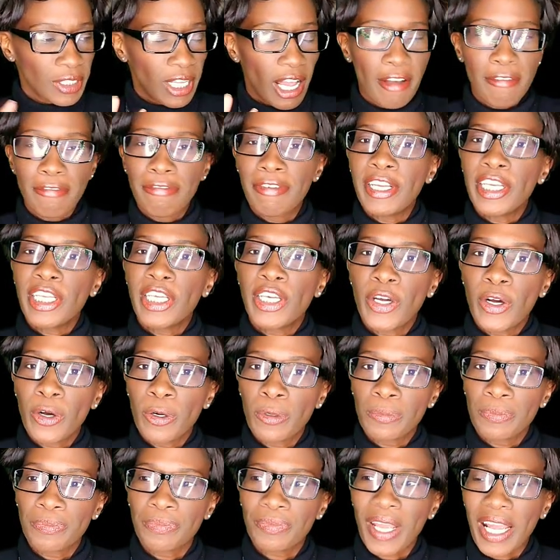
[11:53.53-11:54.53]
a
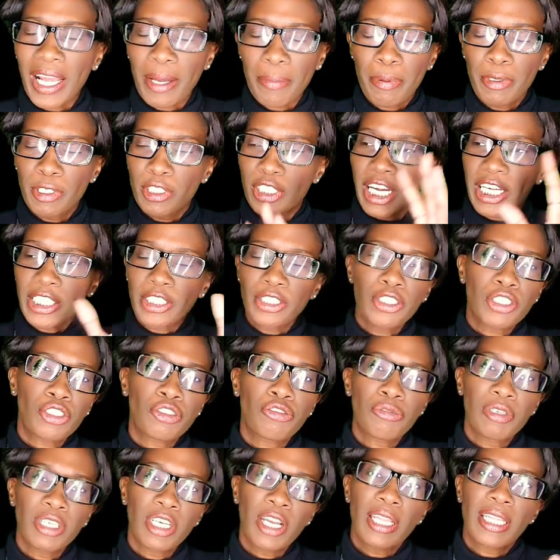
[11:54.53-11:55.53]
video, like a projector
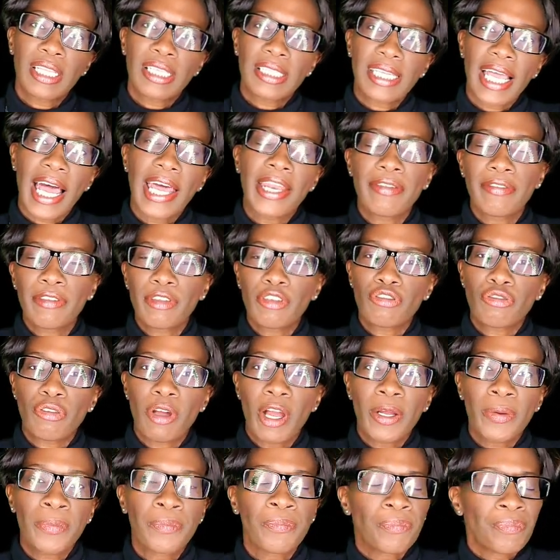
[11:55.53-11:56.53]
screen on the side of the
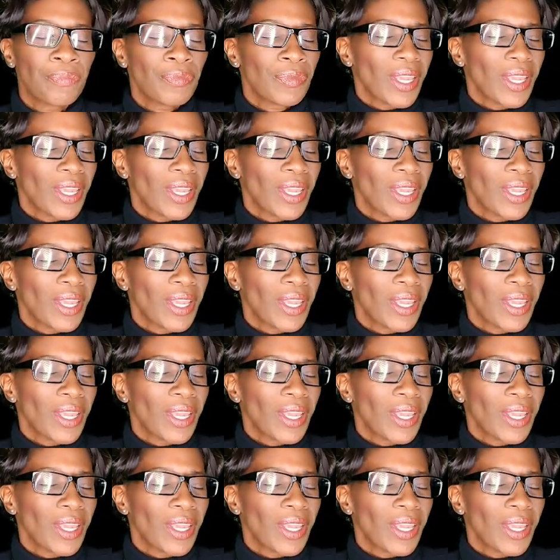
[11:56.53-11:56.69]
truck.